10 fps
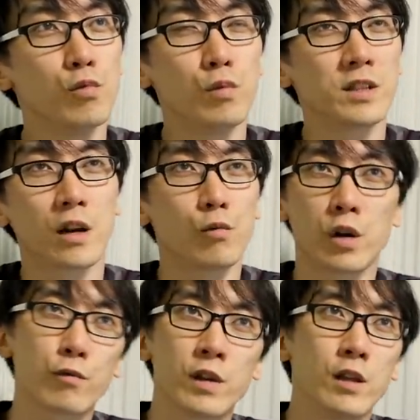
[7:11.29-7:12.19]
it's going to
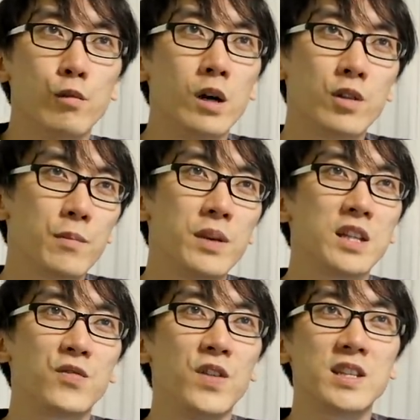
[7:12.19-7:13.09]
work really well with the
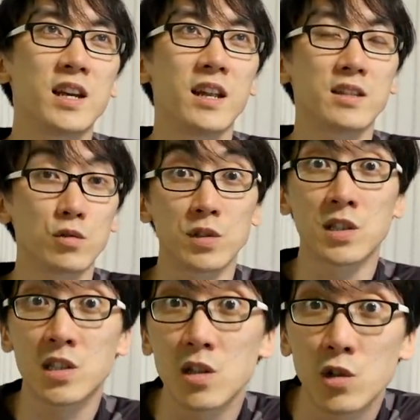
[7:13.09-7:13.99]
PS Vita, and it's all
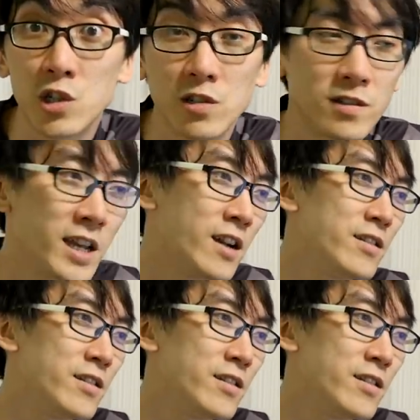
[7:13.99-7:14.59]
social now,